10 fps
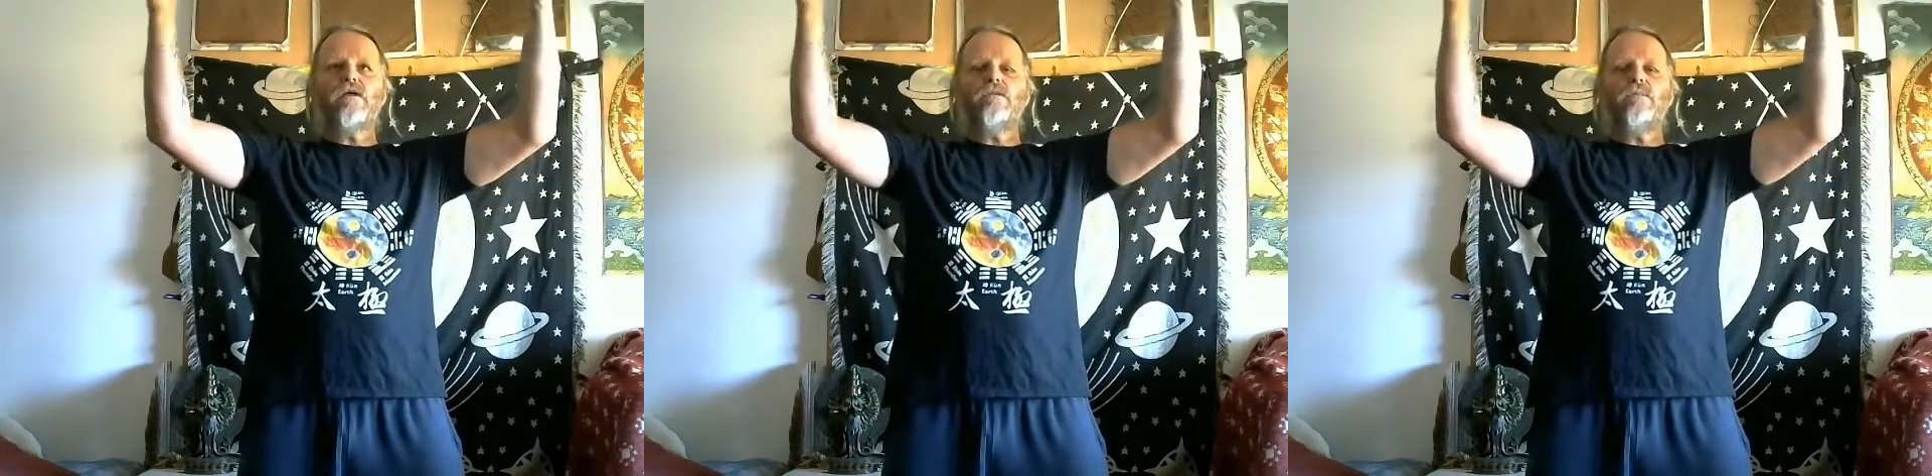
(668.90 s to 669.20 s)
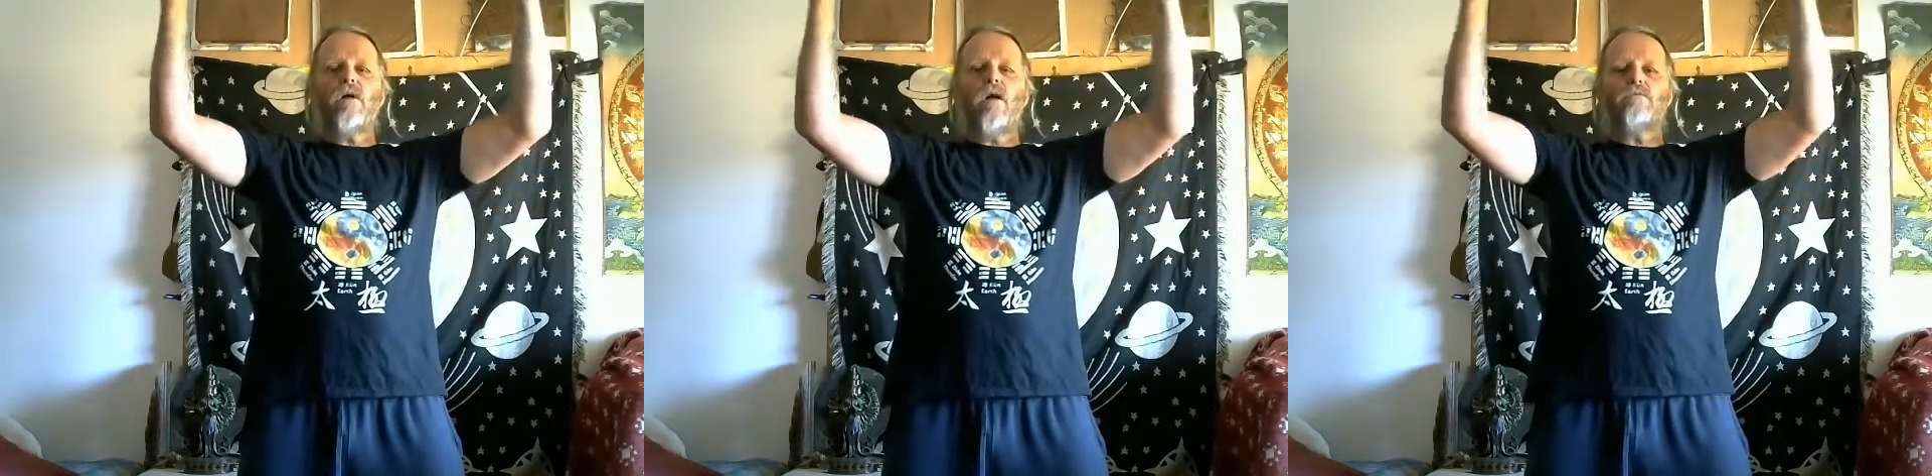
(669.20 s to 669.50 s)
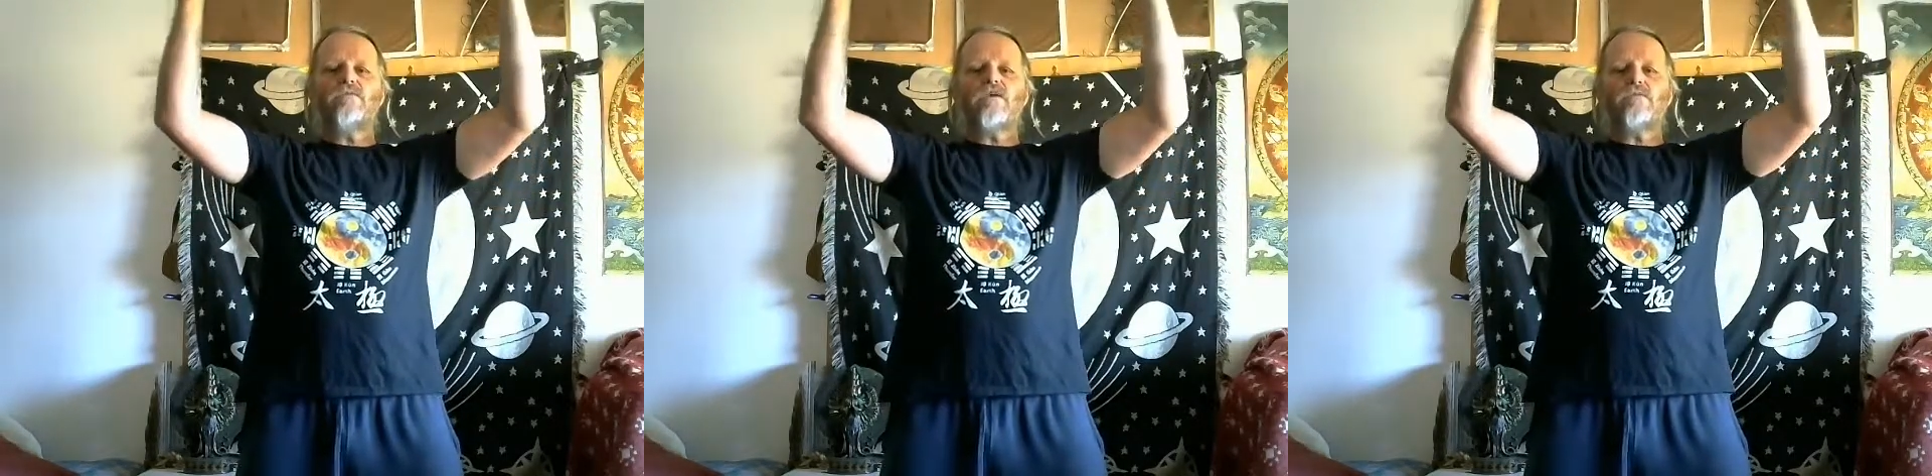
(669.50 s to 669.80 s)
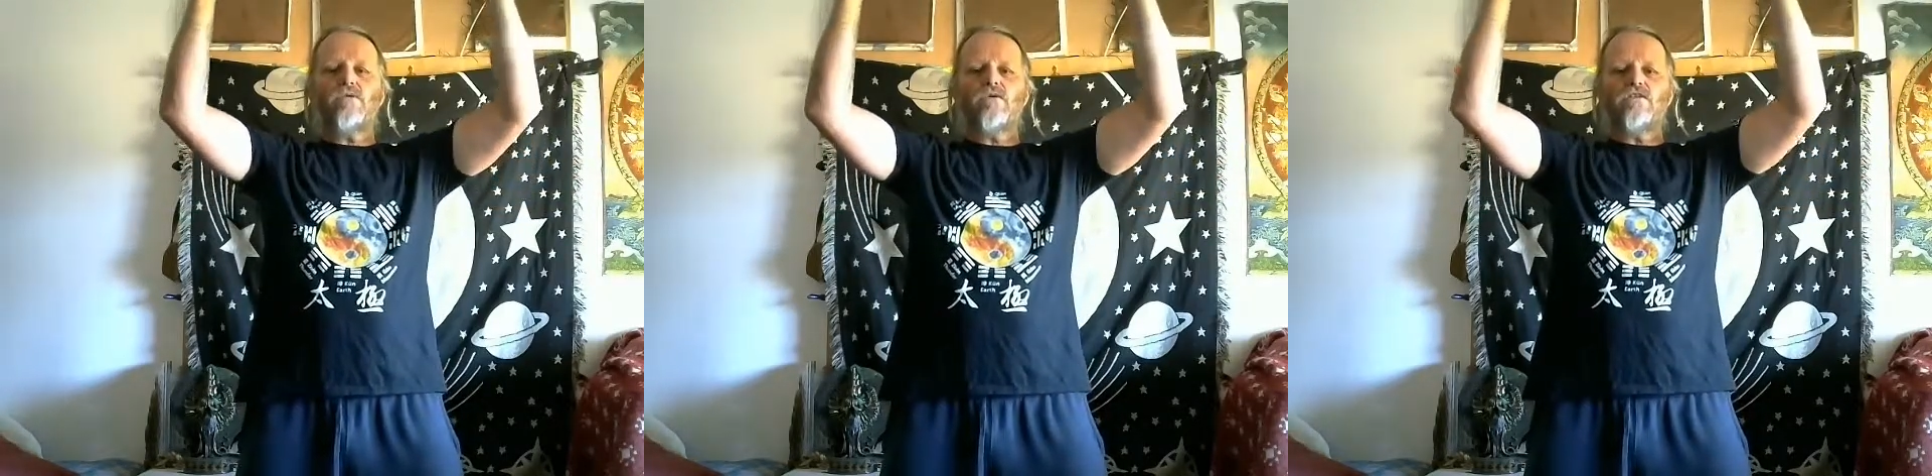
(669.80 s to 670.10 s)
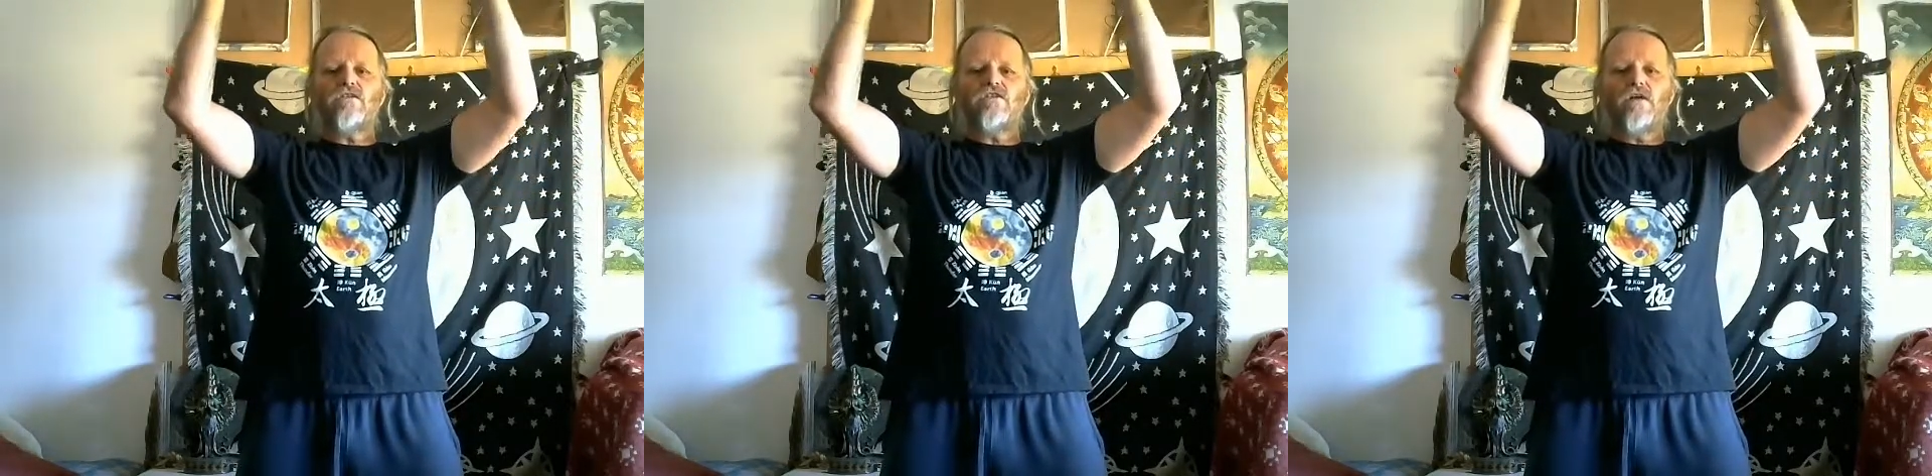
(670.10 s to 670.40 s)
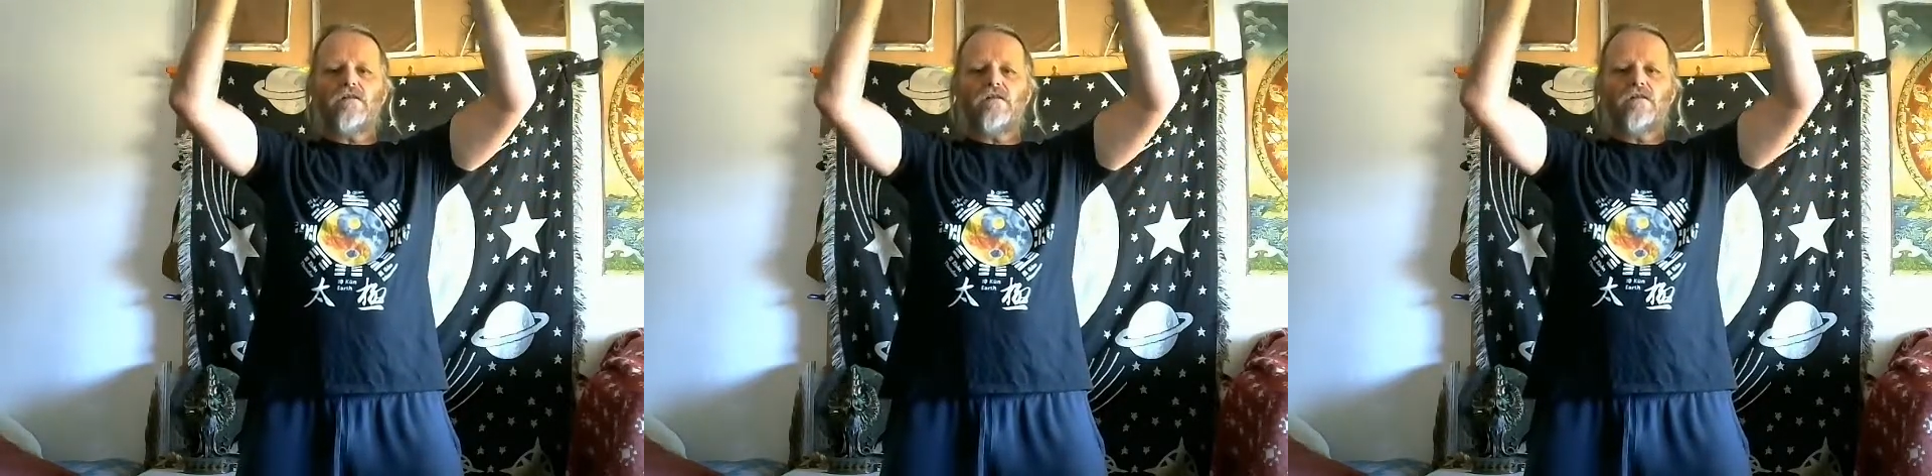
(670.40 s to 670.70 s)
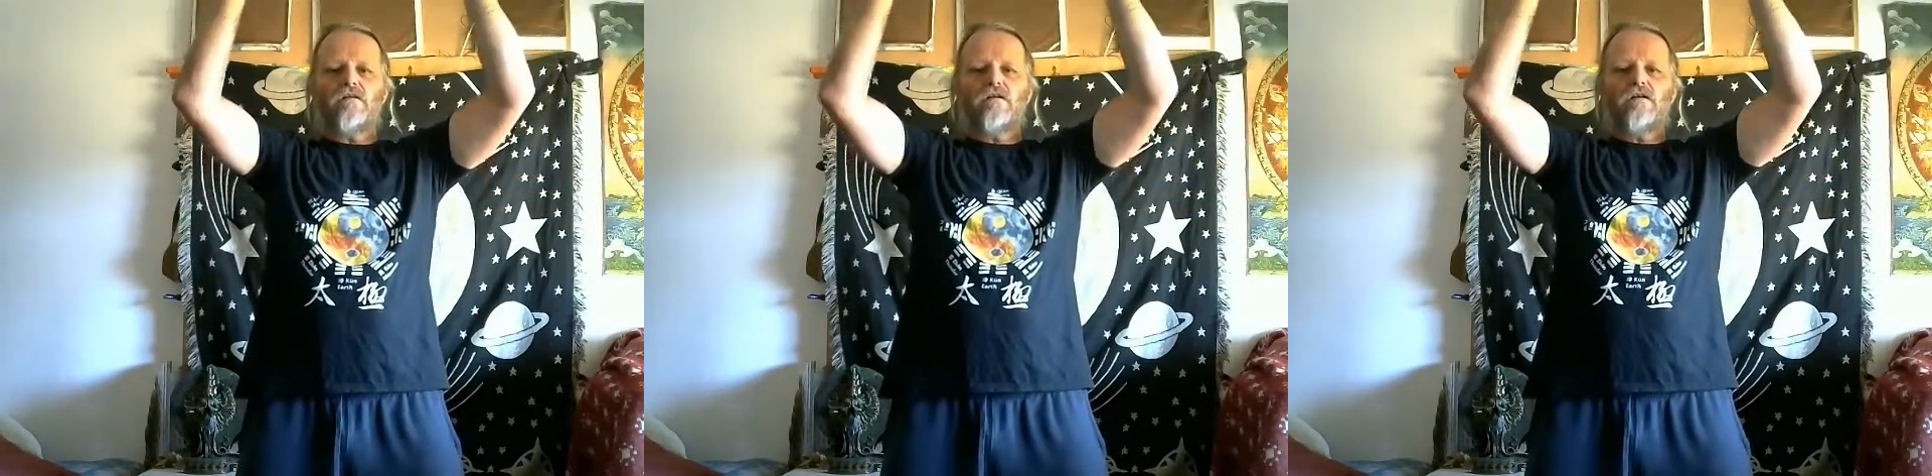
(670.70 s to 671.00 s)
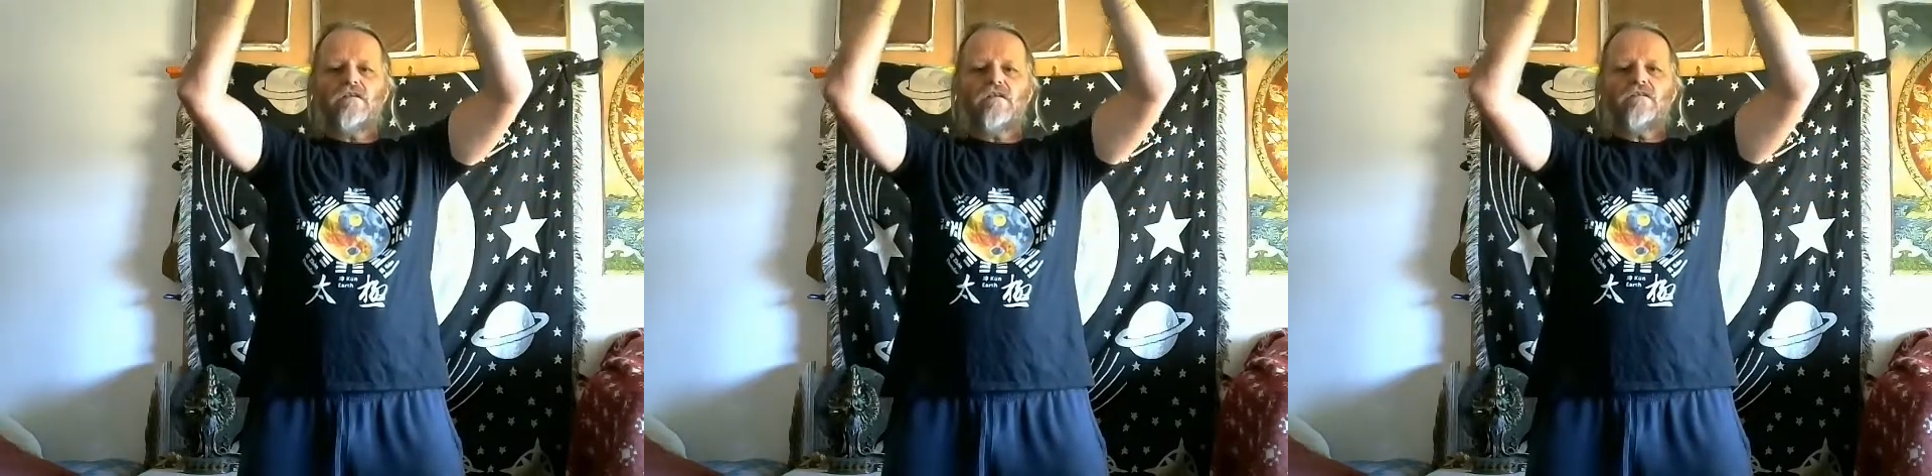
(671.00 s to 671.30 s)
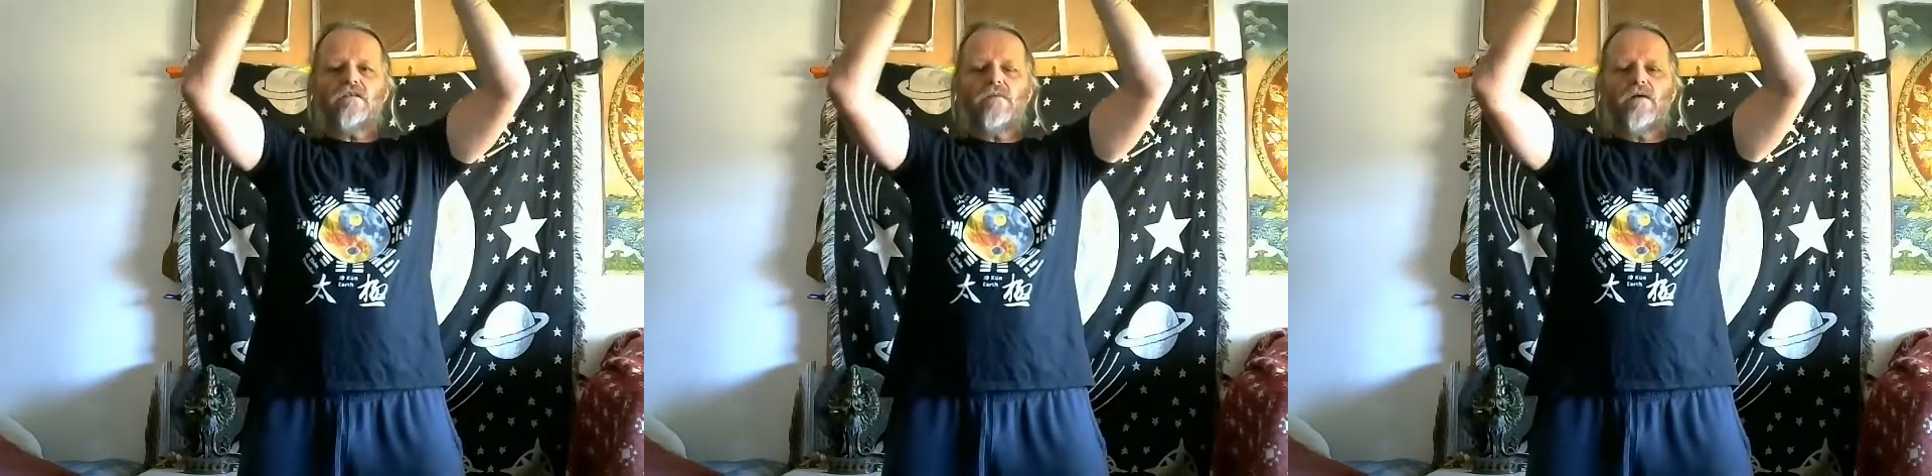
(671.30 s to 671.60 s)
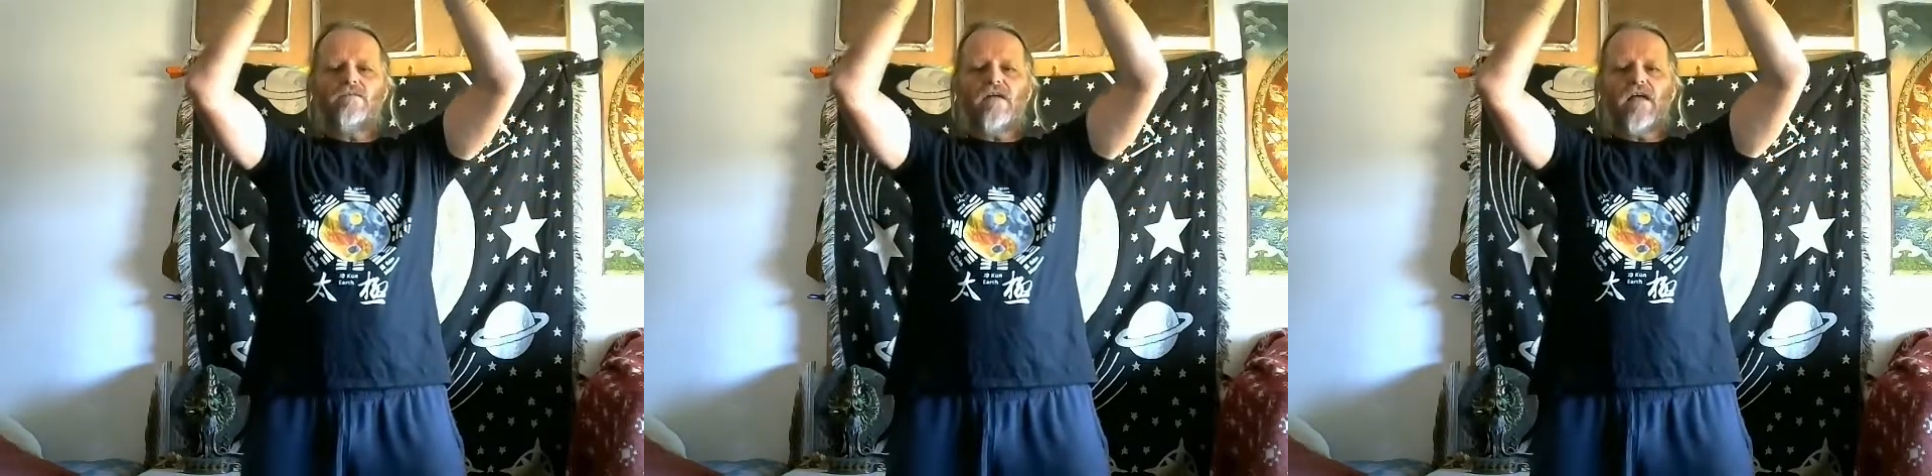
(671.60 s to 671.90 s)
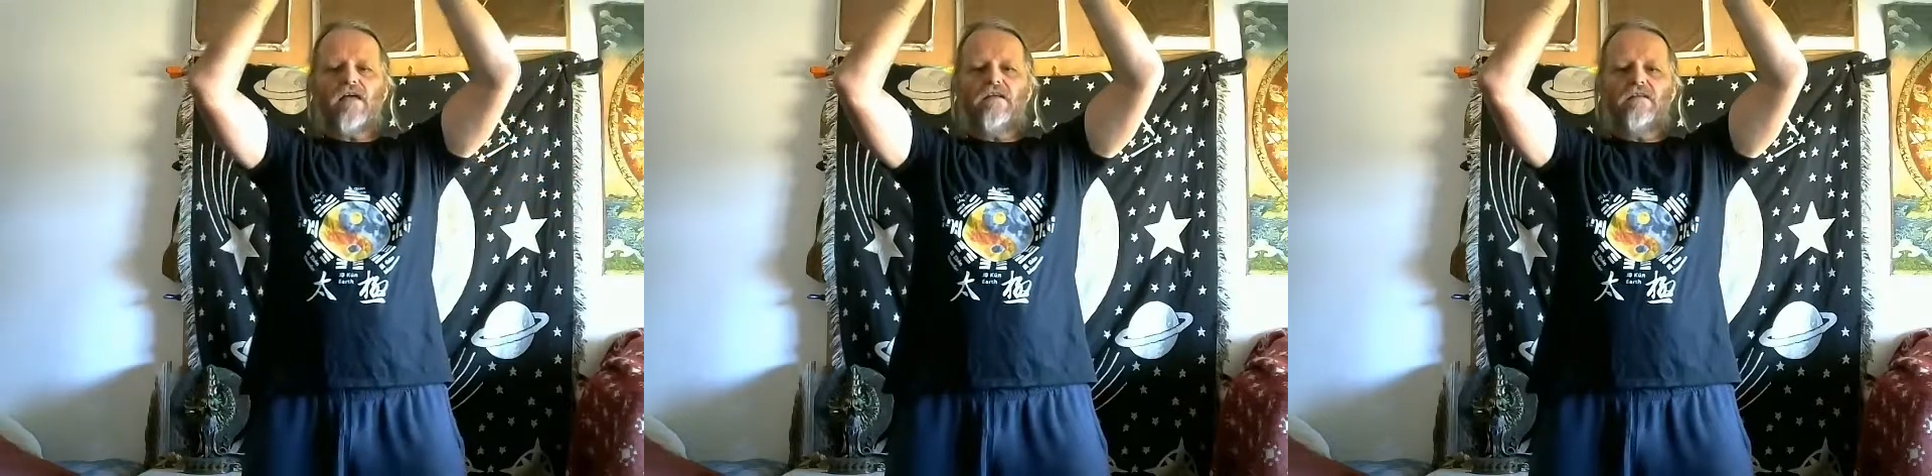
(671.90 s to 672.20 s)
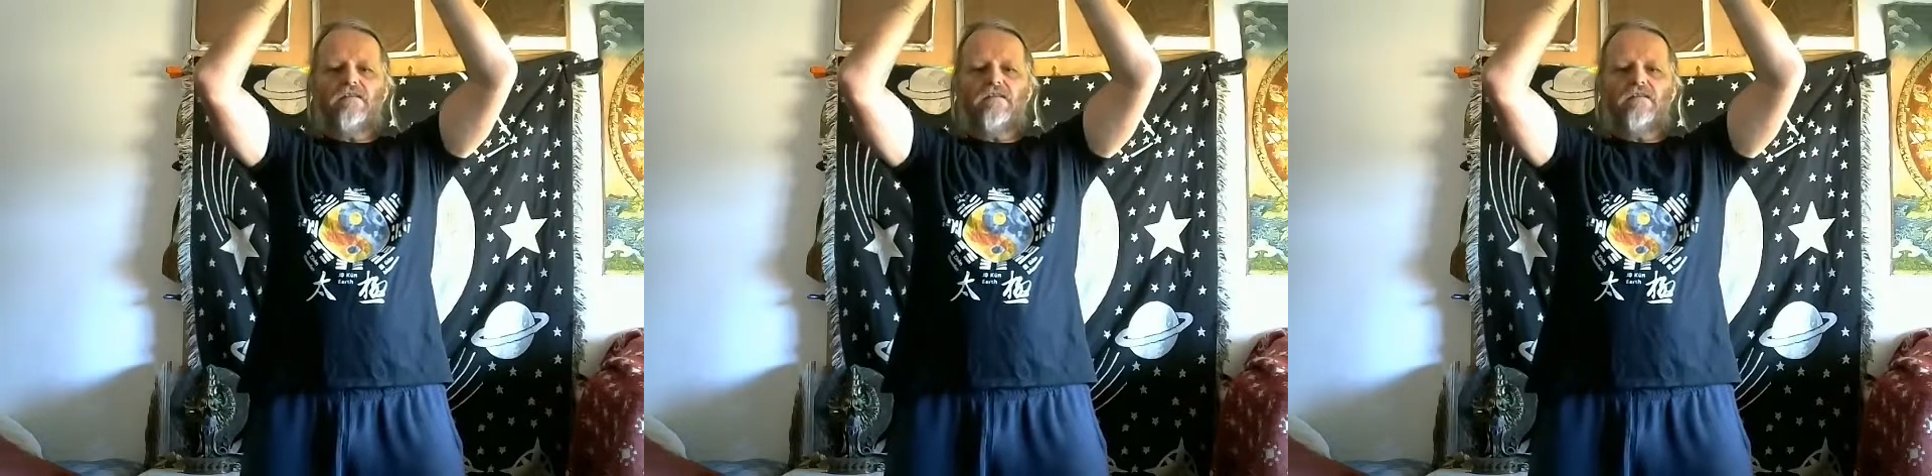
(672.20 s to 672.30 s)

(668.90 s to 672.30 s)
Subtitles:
the palms up towards each other, just above the head,